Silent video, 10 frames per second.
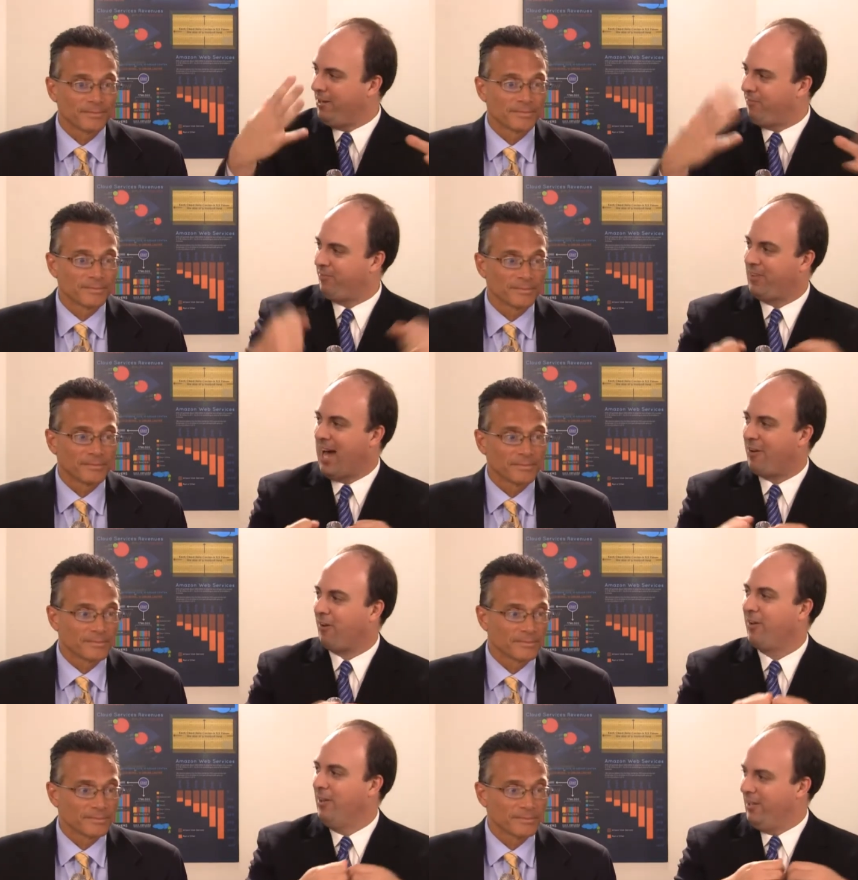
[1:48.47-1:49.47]
Speaker 1: a
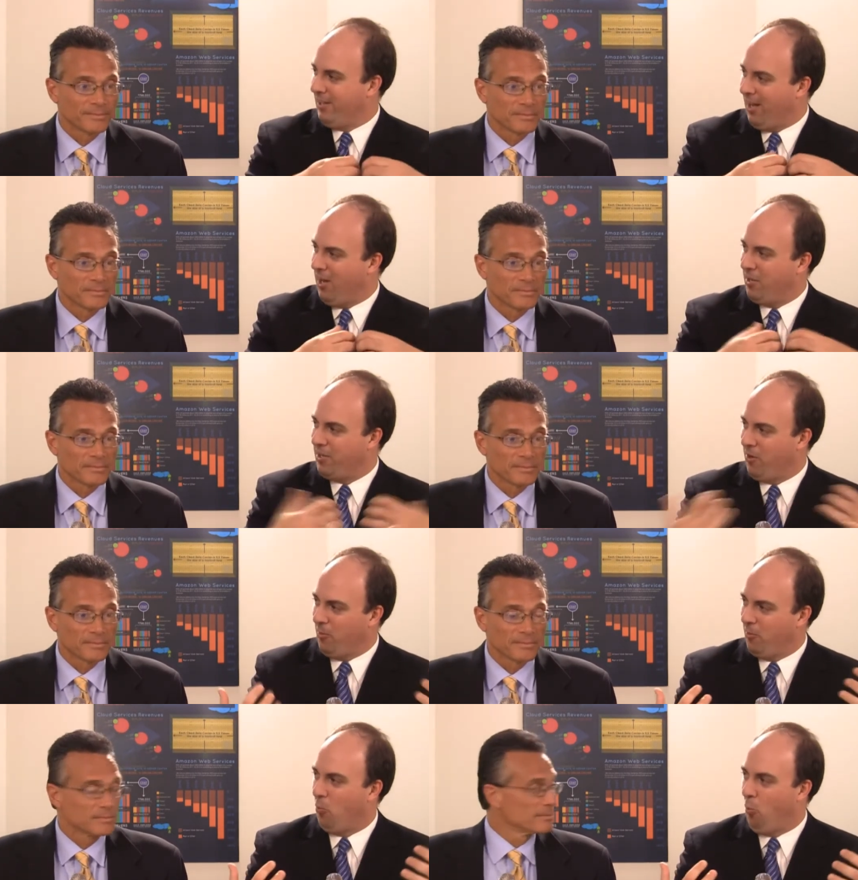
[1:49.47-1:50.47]
flatter, uh, you
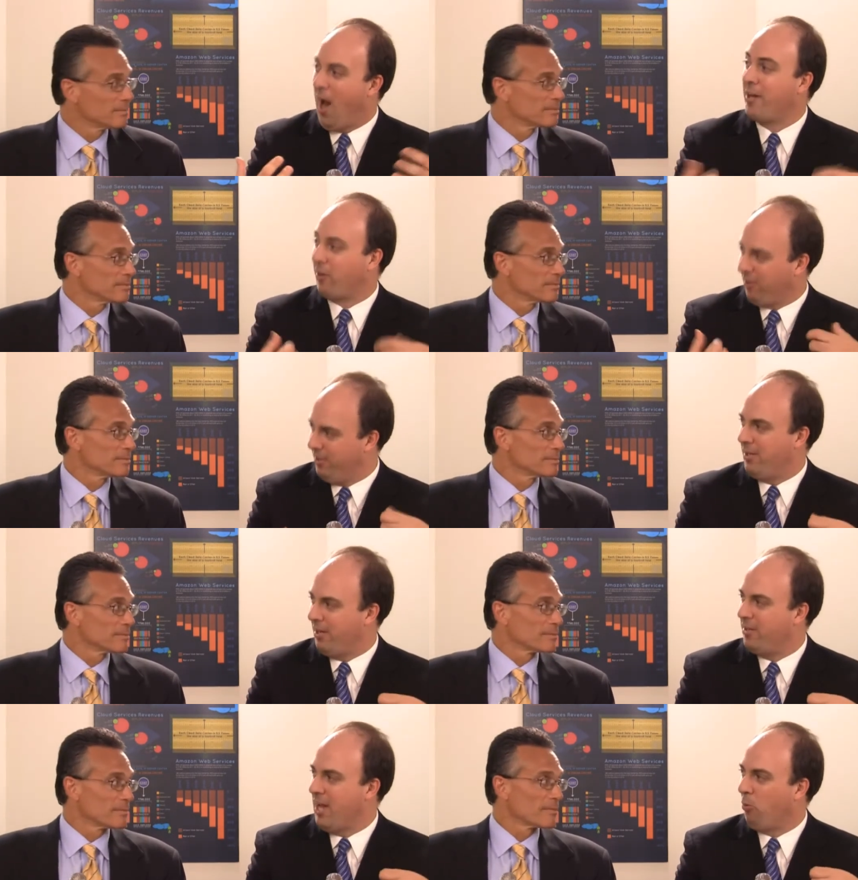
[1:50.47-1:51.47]
know, wider
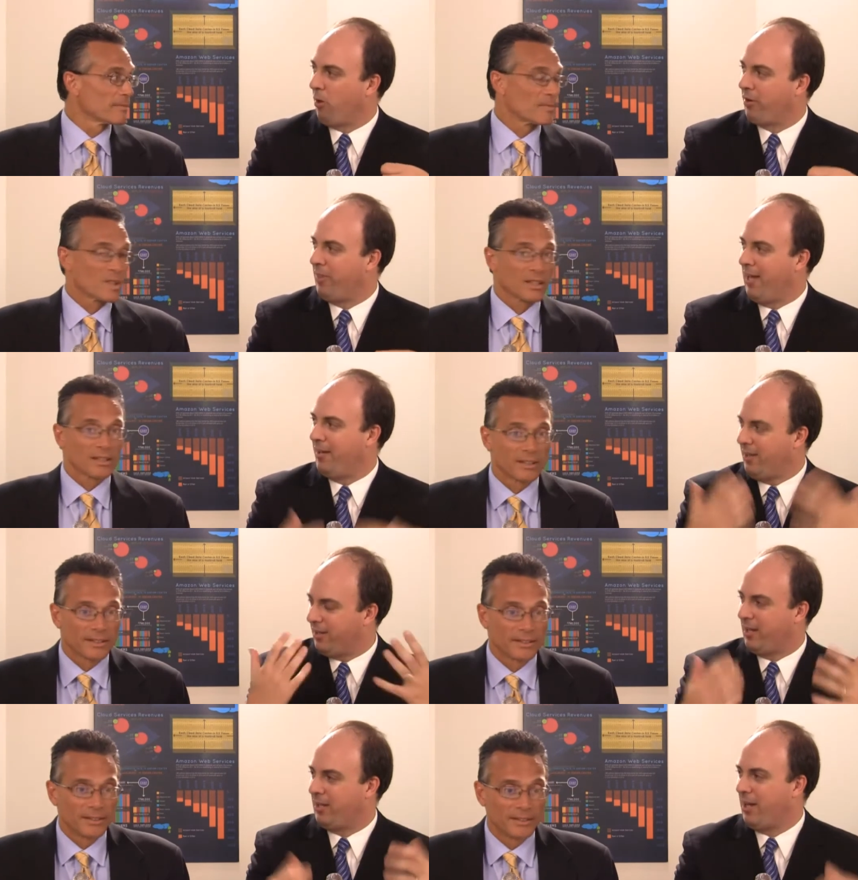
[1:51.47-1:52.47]
network than
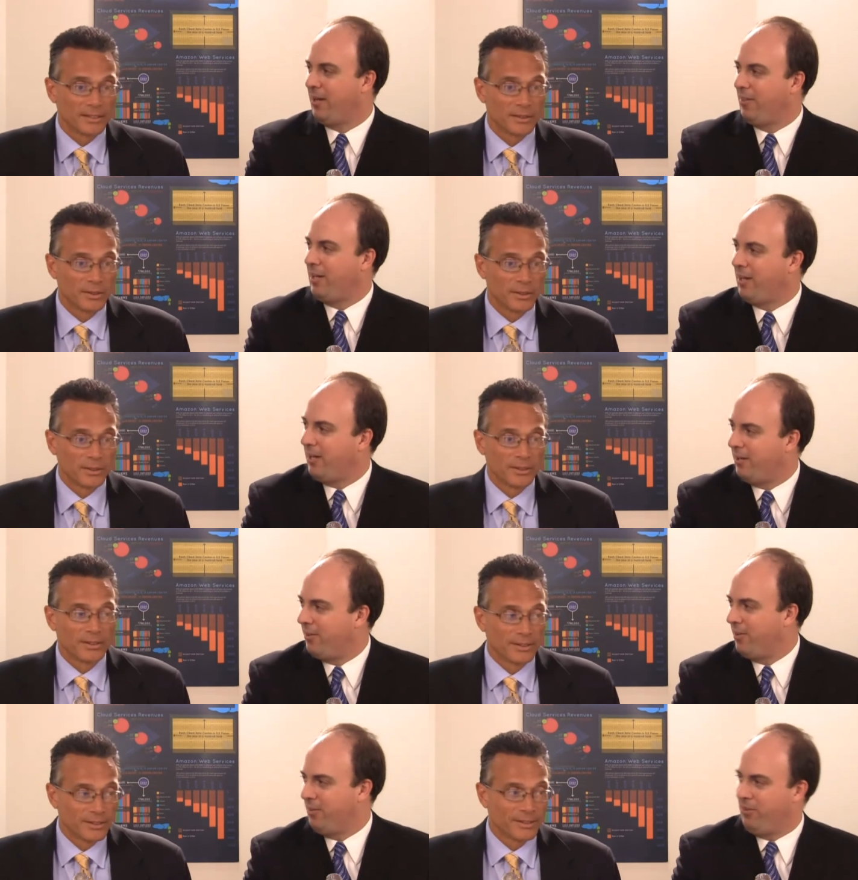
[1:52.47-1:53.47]
uh, kind of the uh,
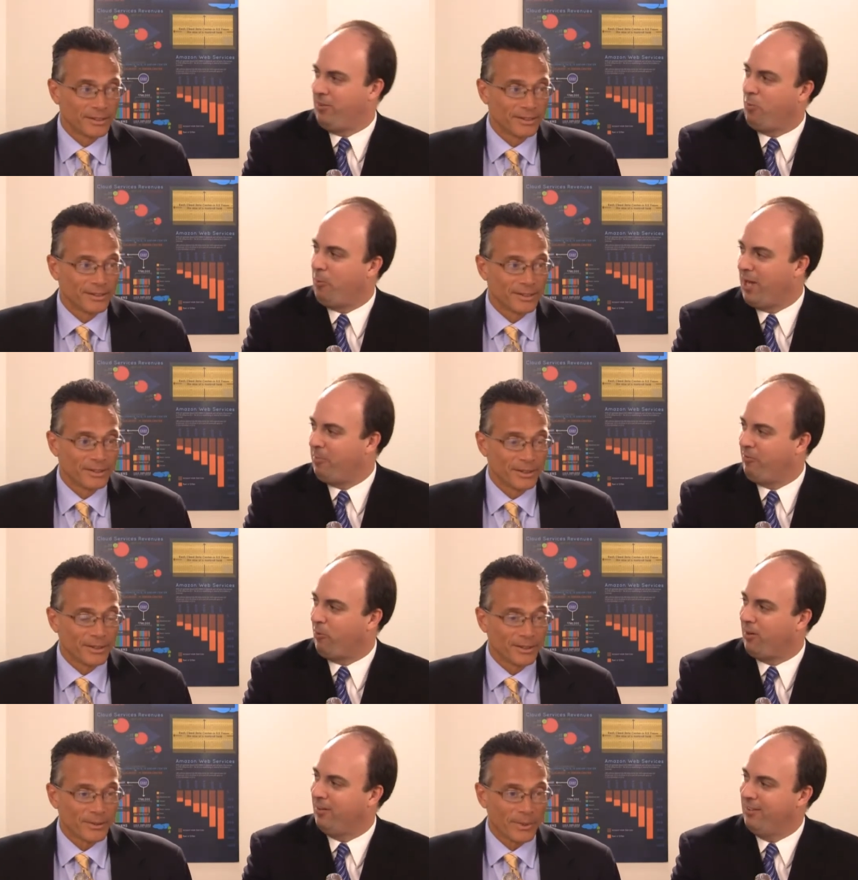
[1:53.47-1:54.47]
what we had
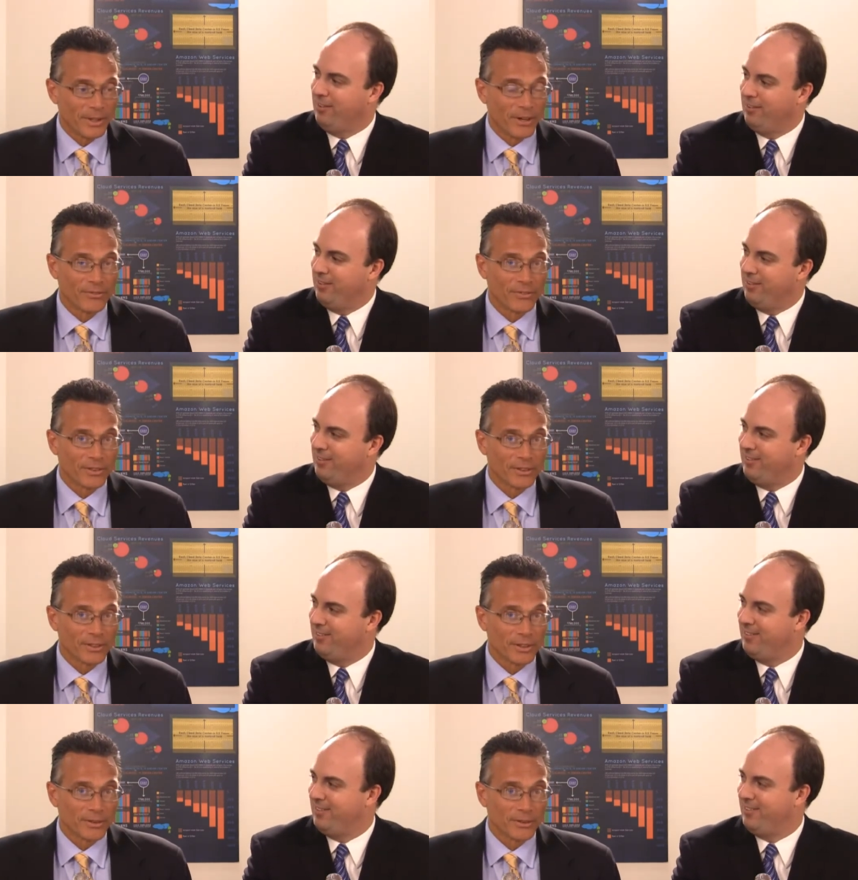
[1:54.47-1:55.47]
before.
Speaker 2: We love
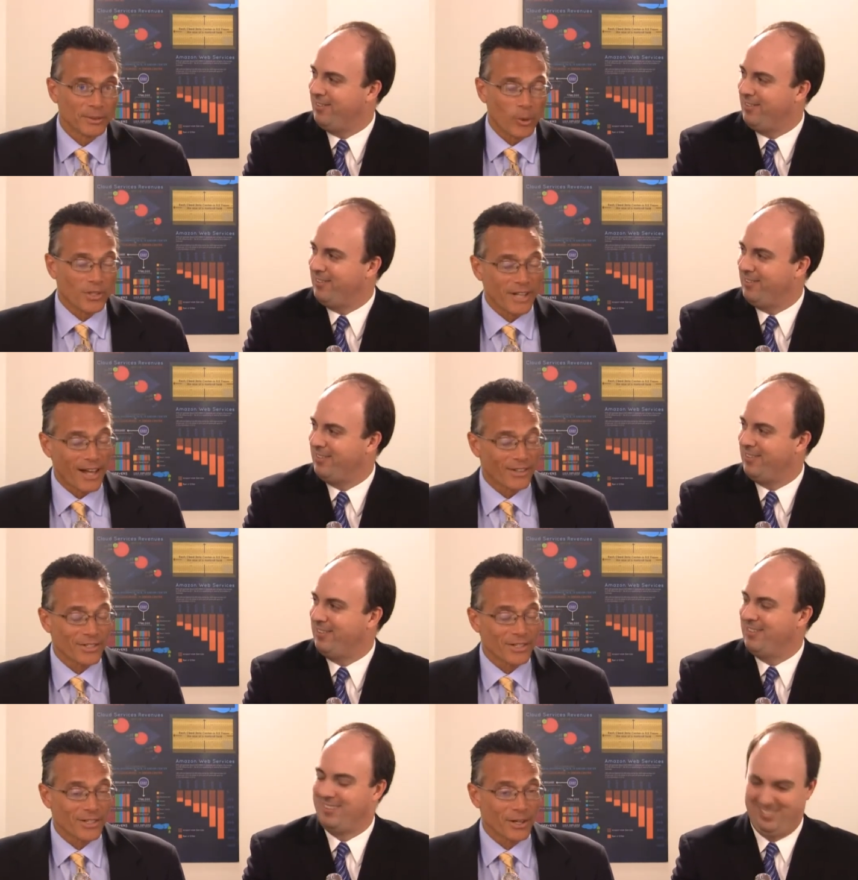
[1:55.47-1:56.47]
uh, sports
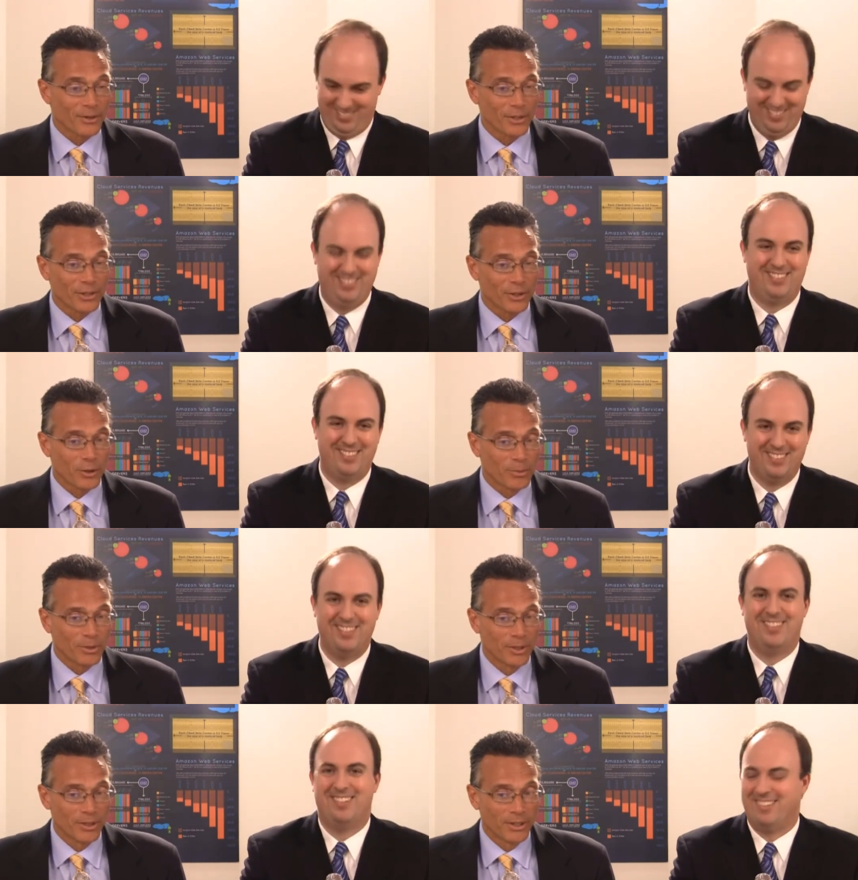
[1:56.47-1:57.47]
analogies here in the Cube.
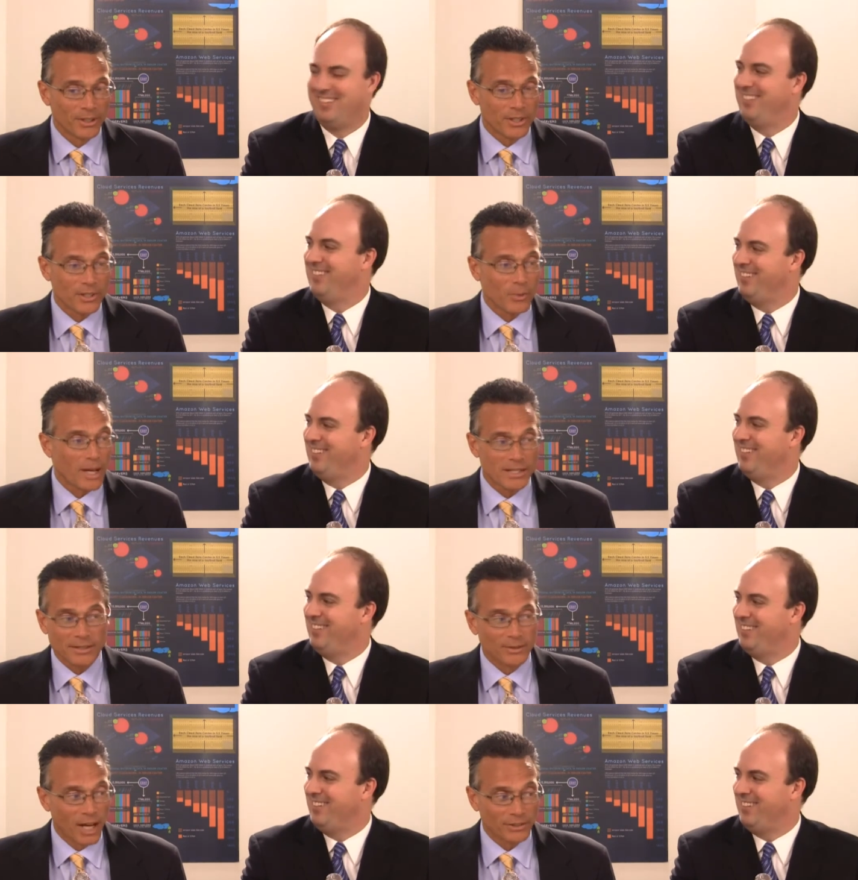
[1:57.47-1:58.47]
East west,
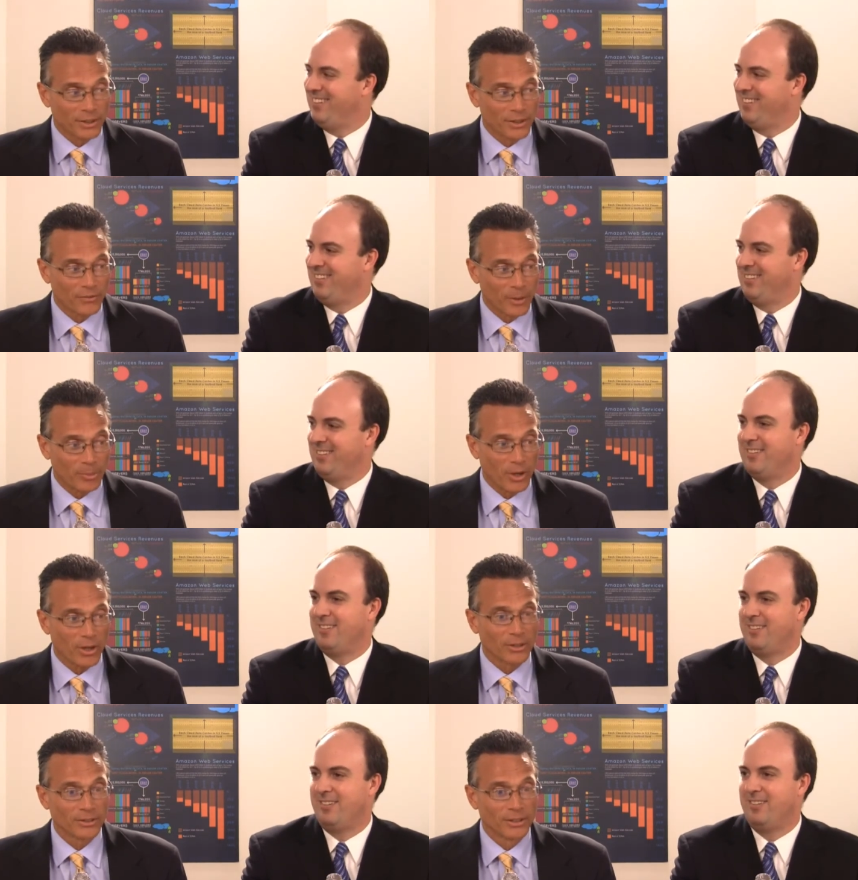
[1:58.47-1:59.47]
not good in football.